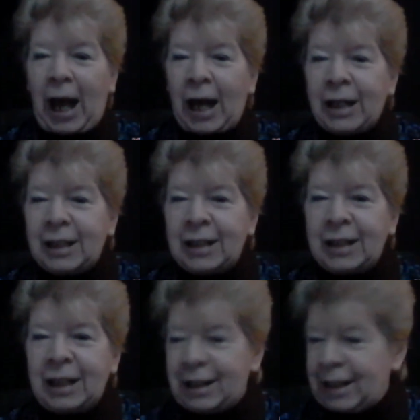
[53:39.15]
I
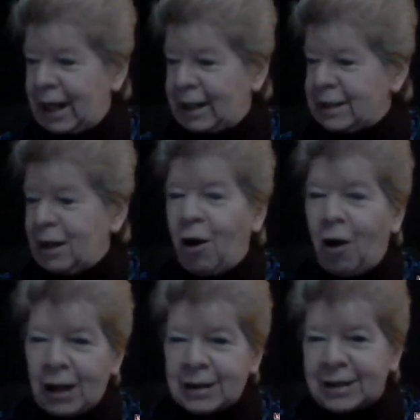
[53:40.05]
think that's
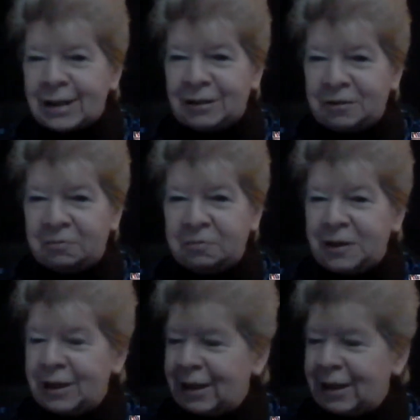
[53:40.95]
awesome.